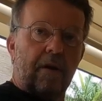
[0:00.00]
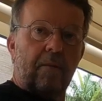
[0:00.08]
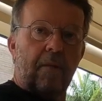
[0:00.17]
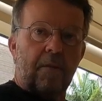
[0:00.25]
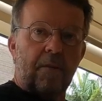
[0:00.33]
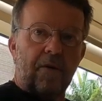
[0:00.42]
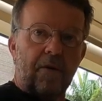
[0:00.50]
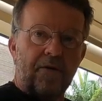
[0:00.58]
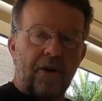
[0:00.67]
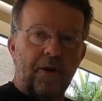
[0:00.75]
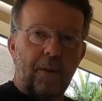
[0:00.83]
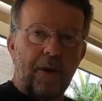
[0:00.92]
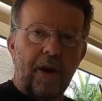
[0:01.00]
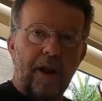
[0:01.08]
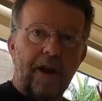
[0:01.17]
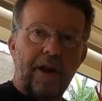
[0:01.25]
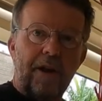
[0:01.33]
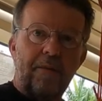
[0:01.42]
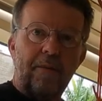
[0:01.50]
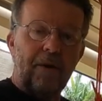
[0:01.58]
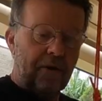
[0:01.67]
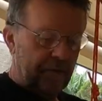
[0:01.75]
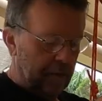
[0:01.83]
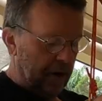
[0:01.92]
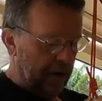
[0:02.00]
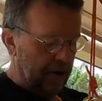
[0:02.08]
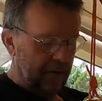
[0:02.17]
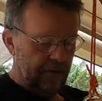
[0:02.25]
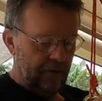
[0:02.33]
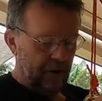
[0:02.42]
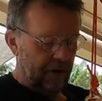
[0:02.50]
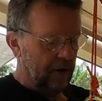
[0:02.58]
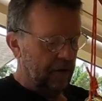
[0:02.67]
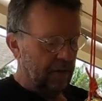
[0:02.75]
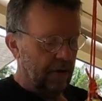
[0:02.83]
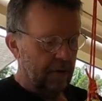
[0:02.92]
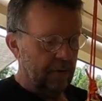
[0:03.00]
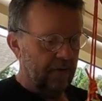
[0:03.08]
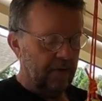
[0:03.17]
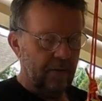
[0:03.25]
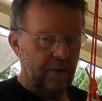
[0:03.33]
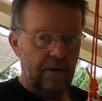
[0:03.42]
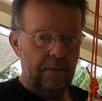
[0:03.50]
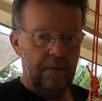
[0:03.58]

Maybe not terribly elegant, but it's better than falling to the bottom of the rope.